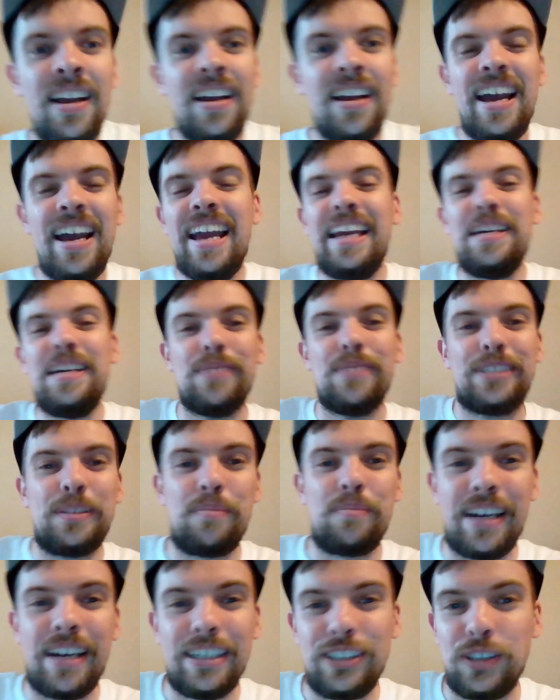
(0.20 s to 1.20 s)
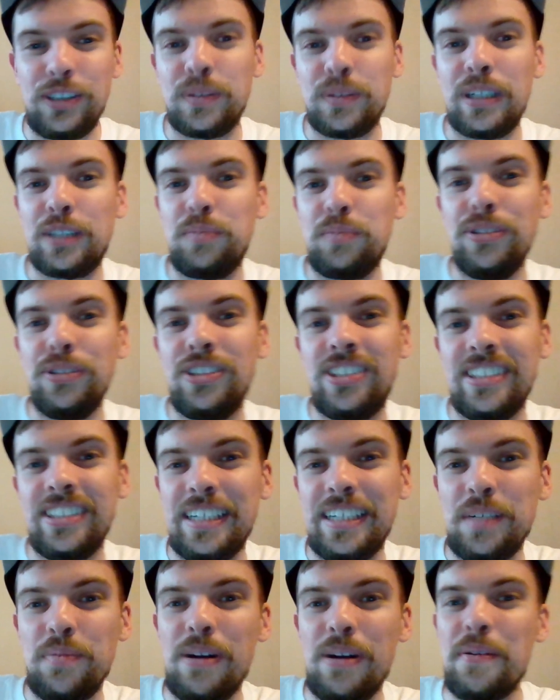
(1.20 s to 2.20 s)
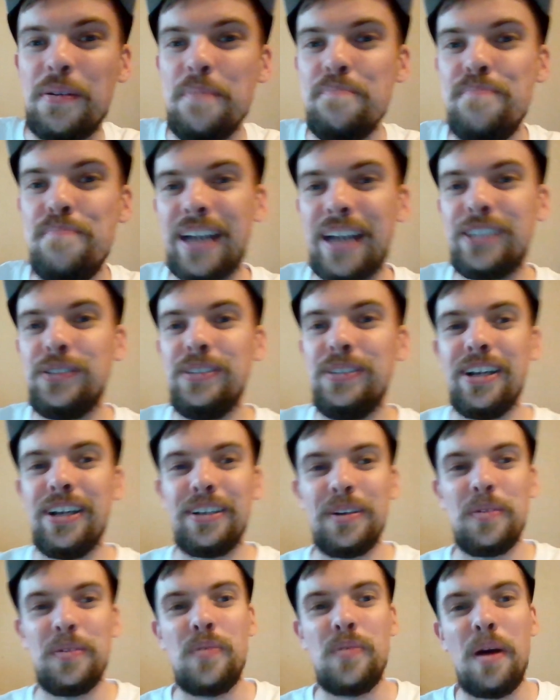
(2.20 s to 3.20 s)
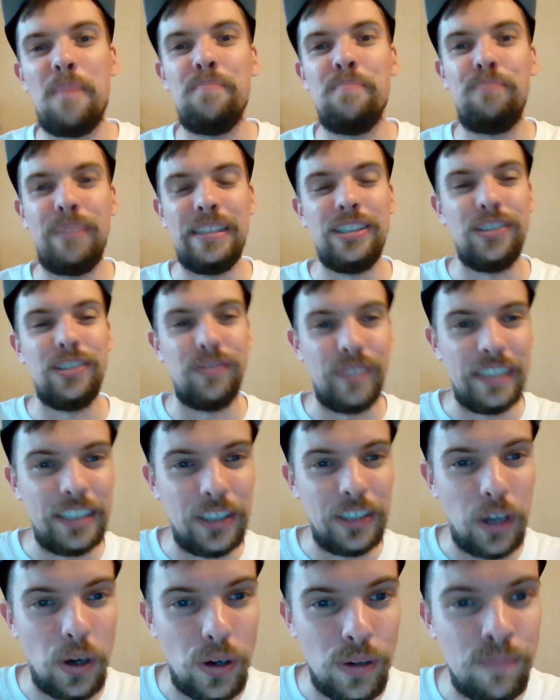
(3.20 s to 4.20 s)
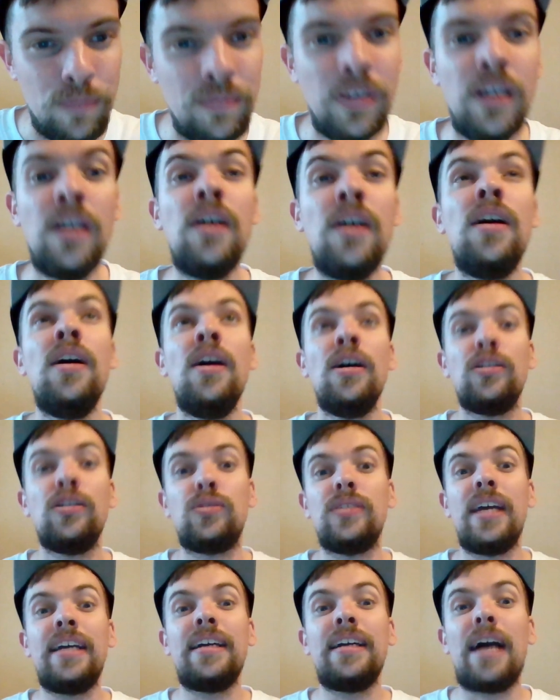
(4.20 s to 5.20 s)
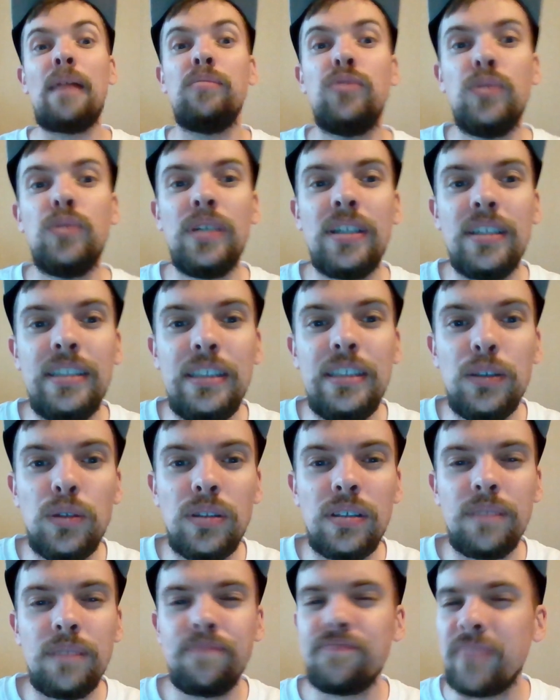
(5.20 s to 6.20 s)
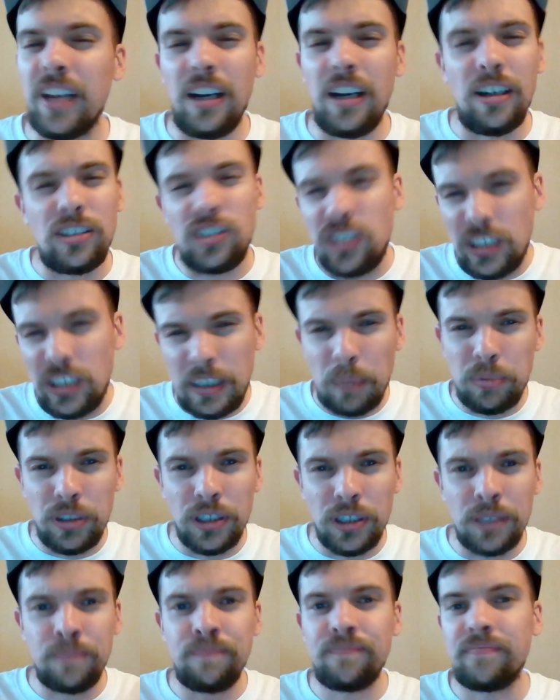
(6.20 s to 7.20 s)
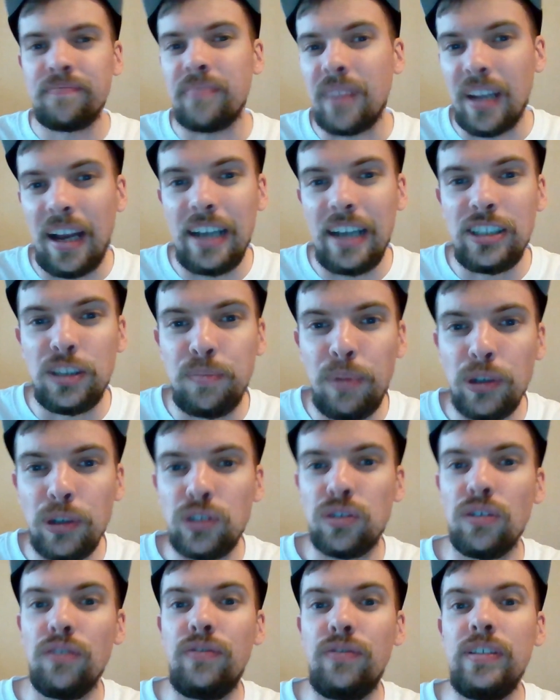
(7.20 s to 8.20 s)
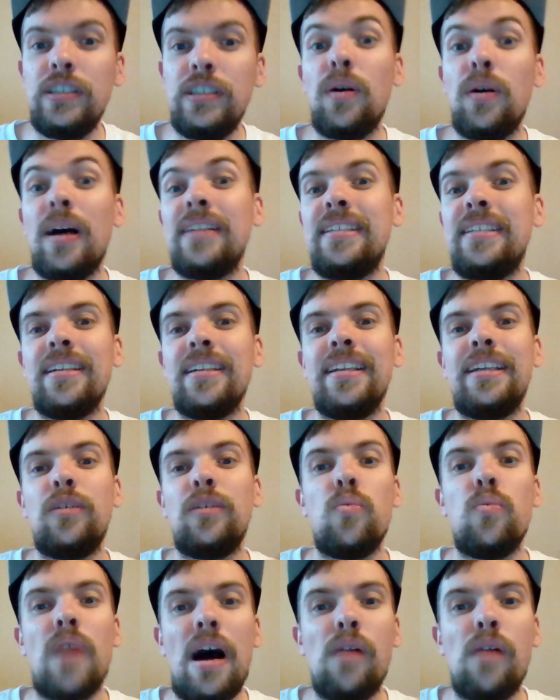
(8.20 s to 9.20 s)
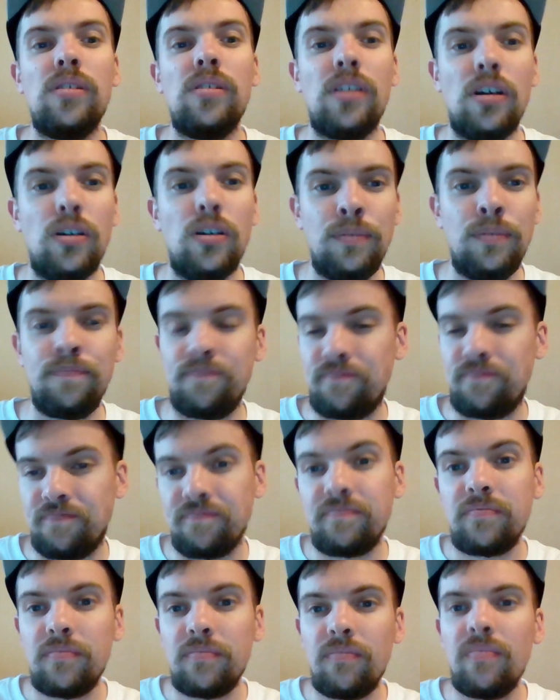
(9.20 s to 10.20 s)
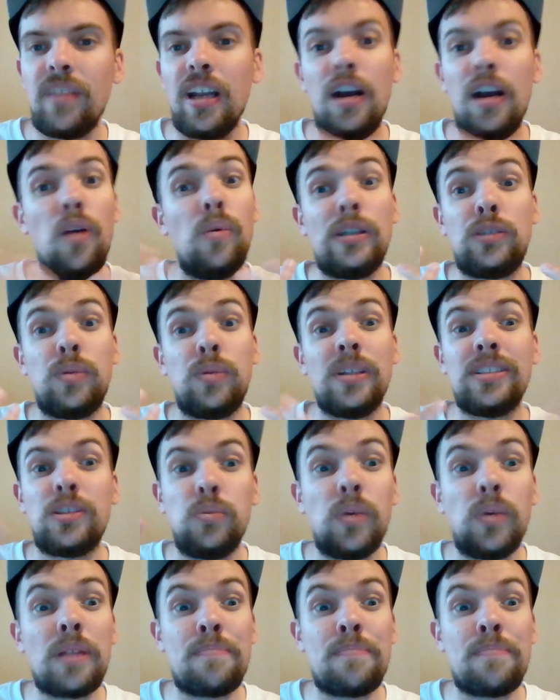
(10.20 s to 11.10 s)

Hey, what's up guys, Josh's Boost here and welcome back to another One Piece video. Today I'm doing a new chapter, I suppose, for a video I did a little while ago, which was what